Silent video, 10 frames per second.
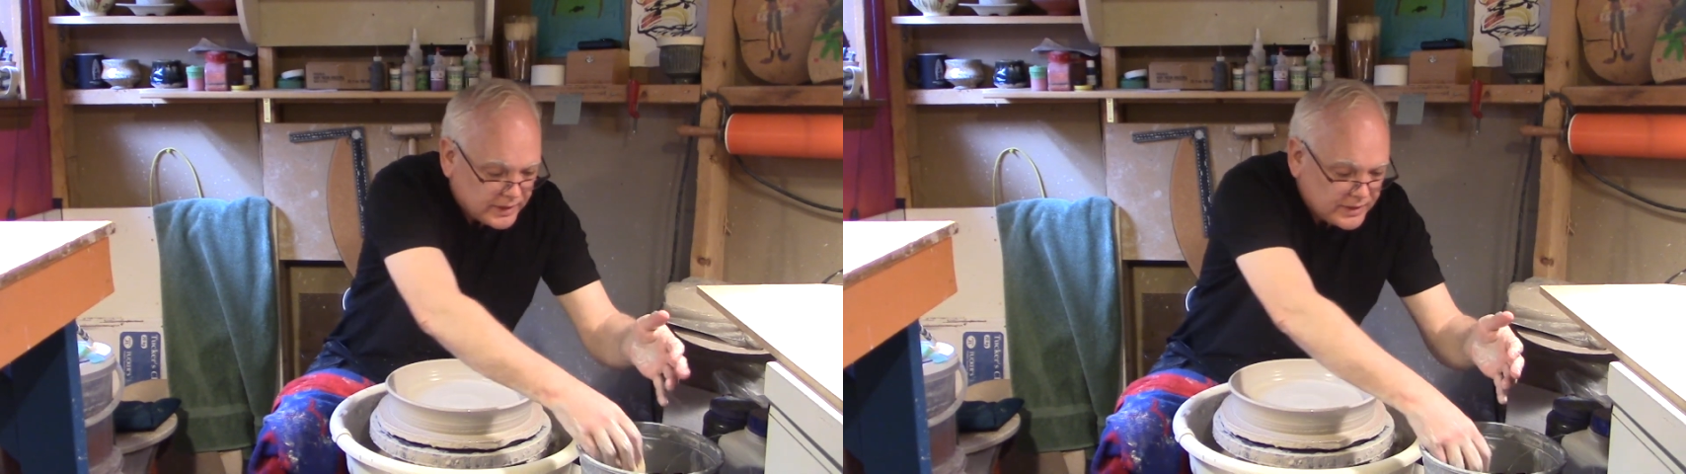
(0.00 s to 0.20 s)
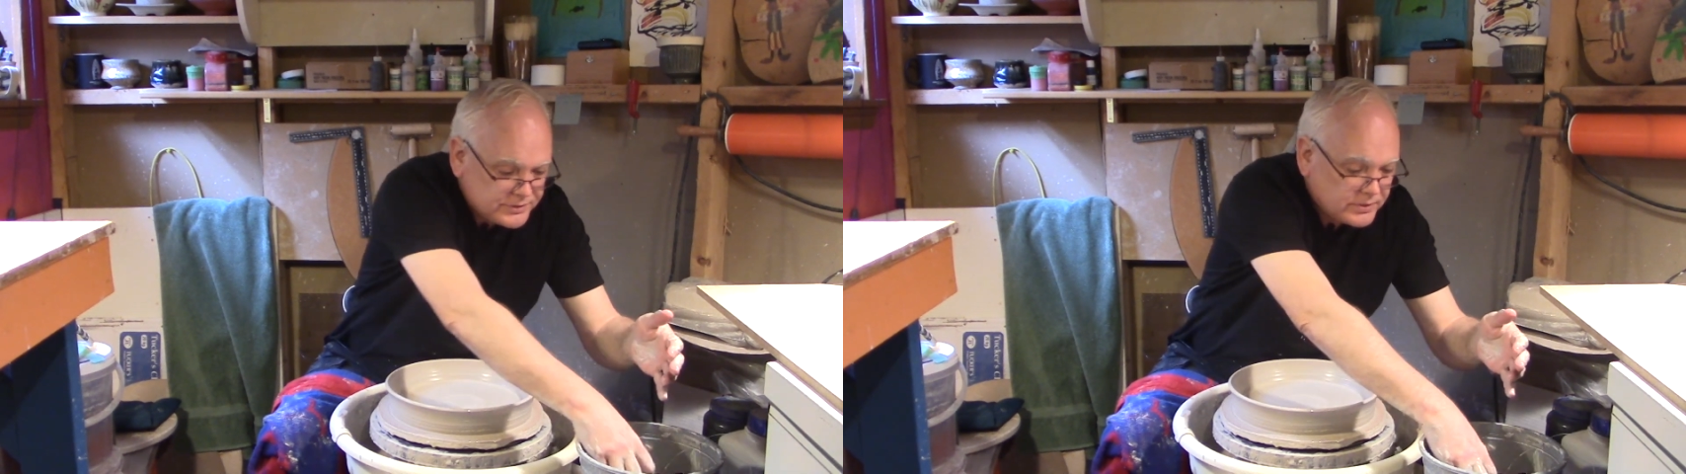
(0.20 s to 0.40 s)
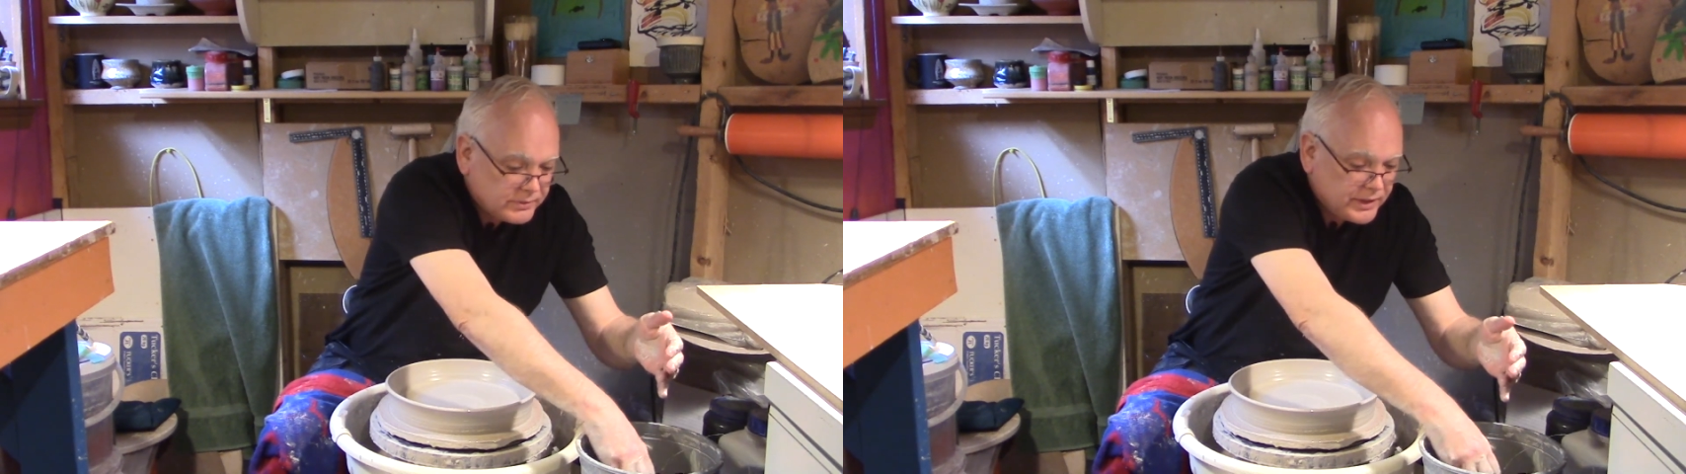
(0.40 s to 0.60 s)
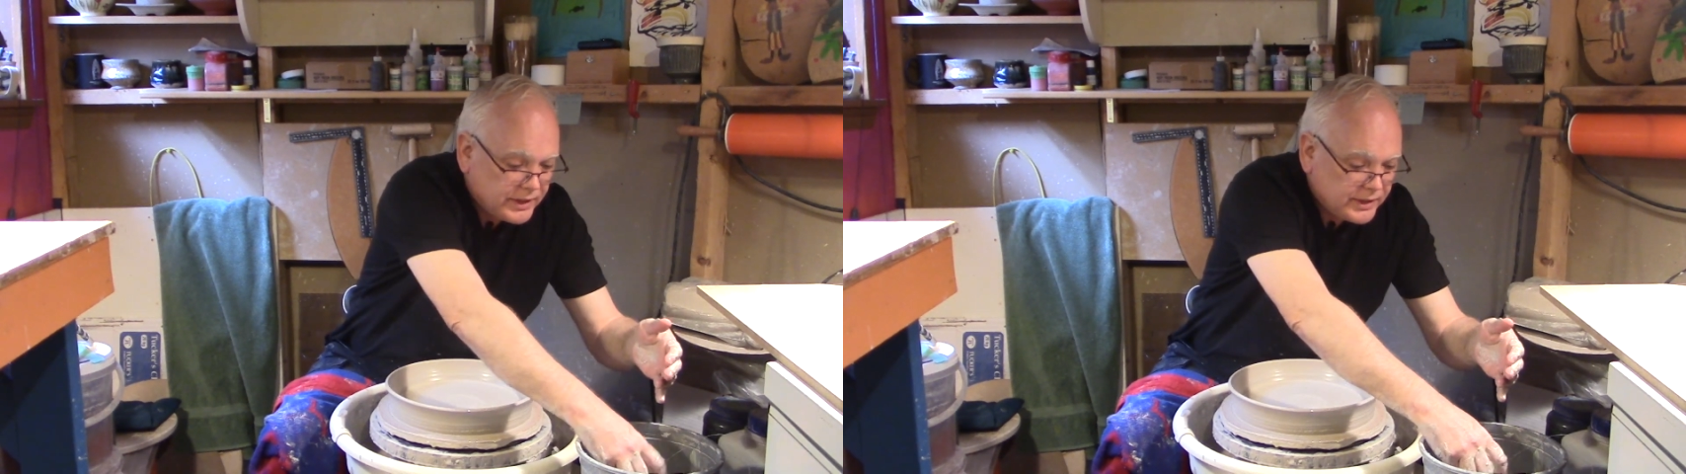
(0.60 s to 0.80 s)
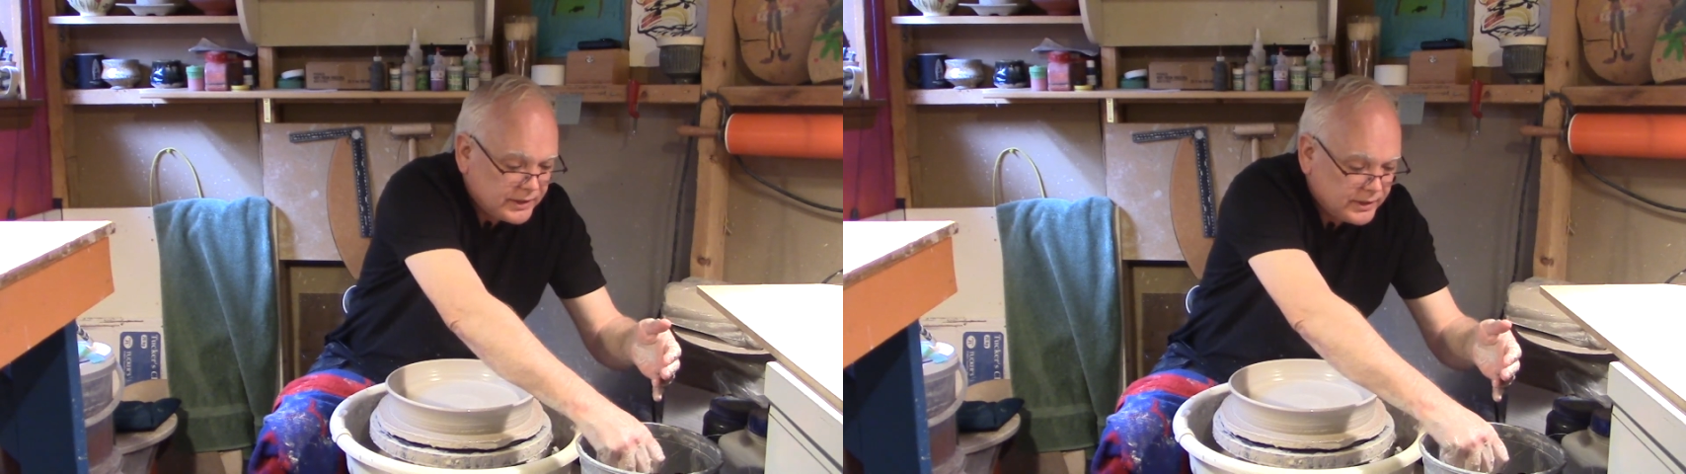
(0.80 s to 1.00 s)
cats don't
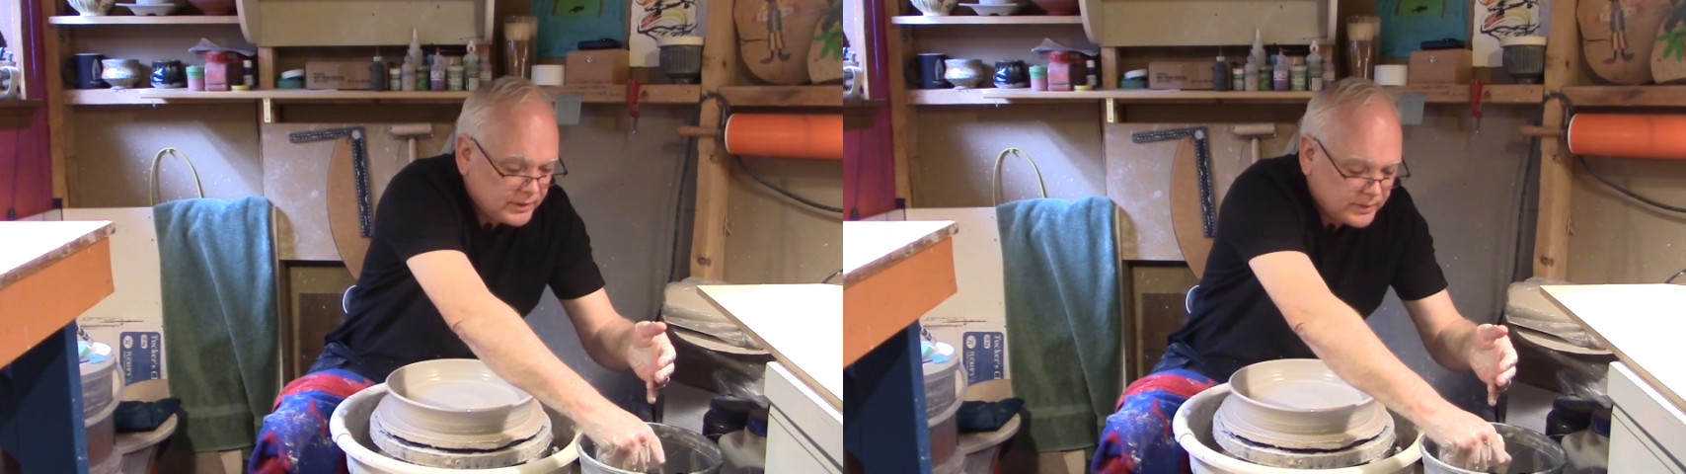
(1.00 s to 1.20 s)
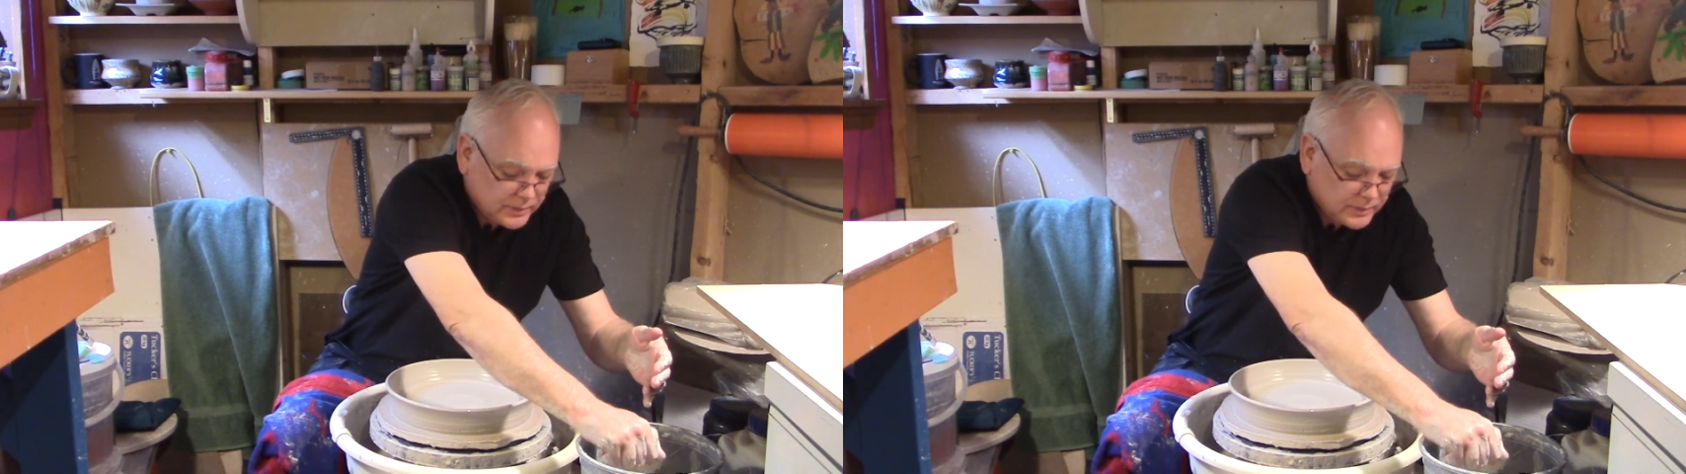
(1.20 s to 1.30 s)
get any.